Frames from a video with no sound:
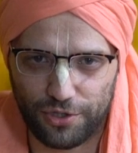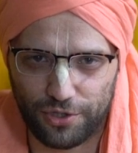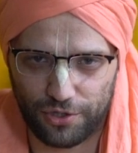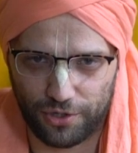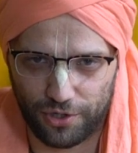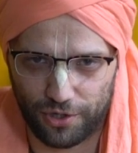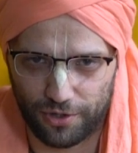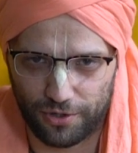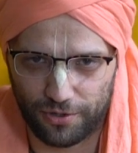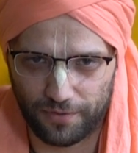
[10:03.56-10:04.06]
you to
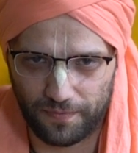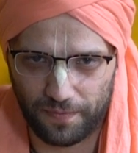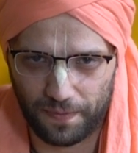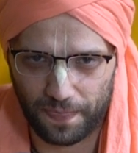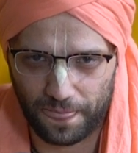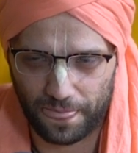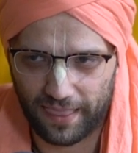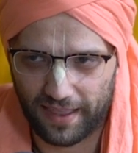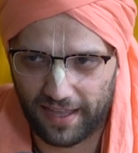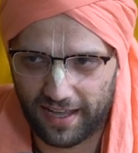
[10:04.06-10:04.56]
go
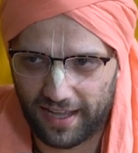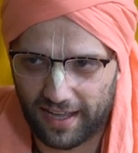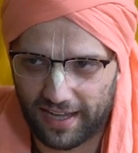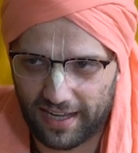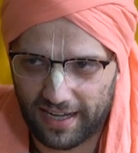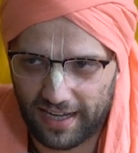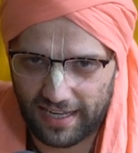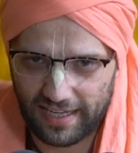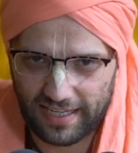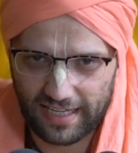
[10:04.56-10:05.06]

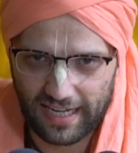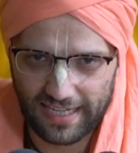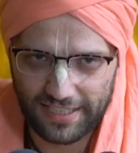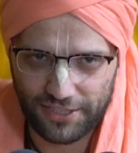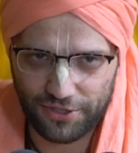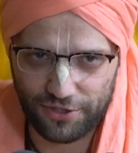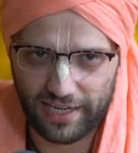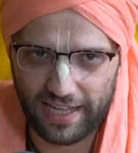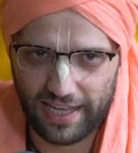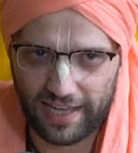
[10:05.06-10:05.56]
and
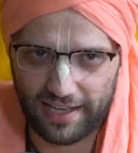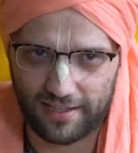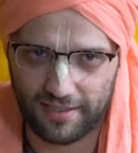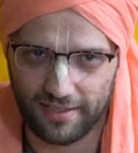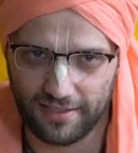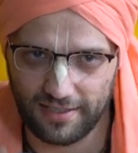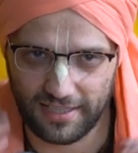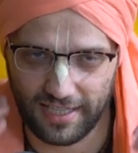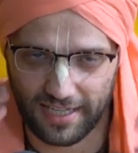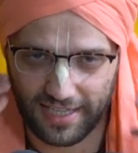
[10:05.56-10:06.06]
cut your
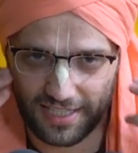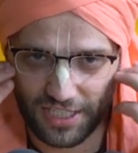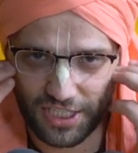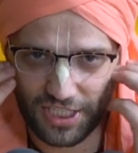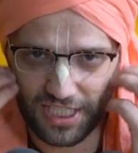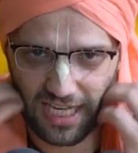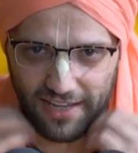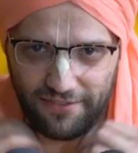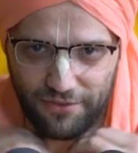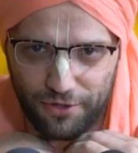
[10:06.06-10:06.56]
nails and
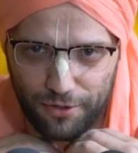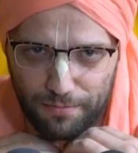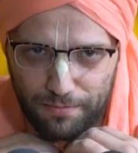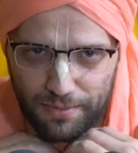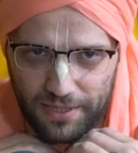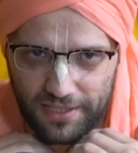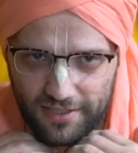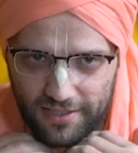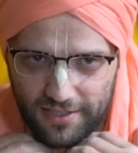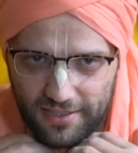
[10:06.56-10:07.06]
shave your
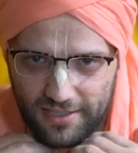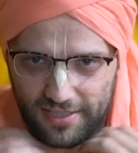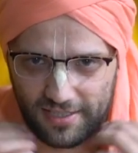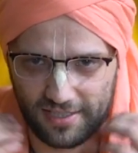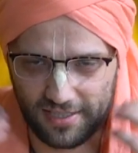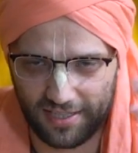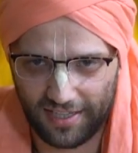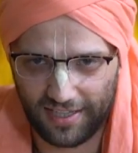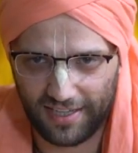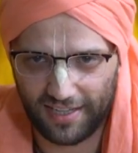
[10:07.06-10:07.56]

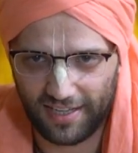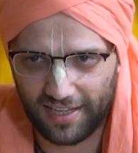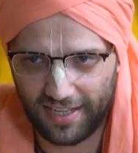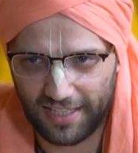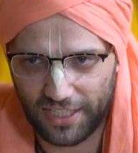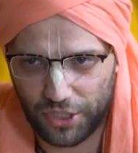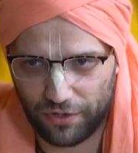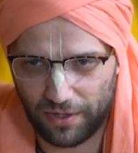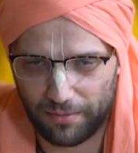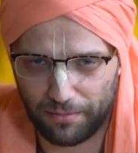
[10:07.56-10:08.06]
beards
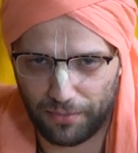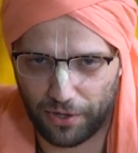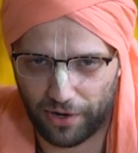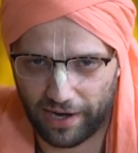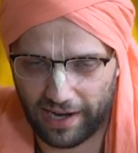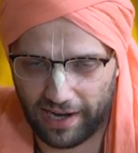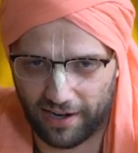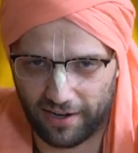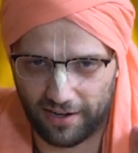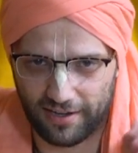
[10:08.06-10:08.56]
and trim your
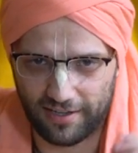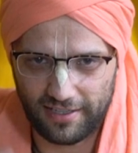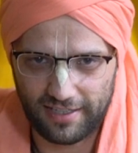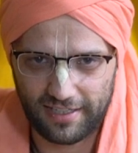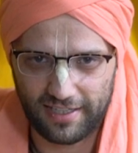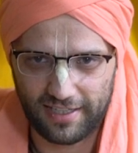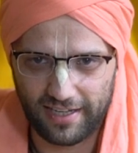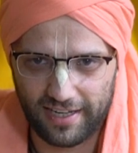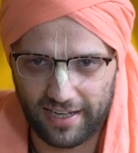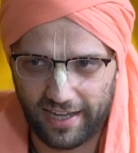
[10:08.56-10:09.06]
hair
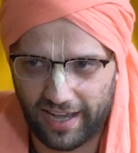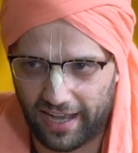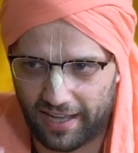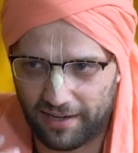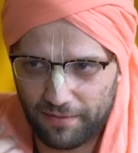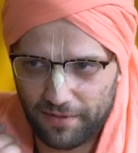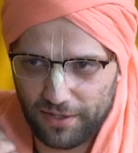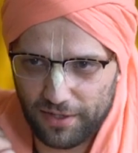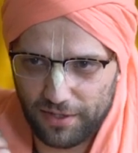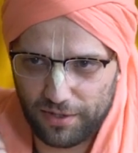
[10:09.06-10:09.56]

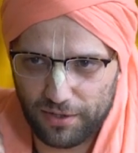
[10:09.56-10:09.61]
and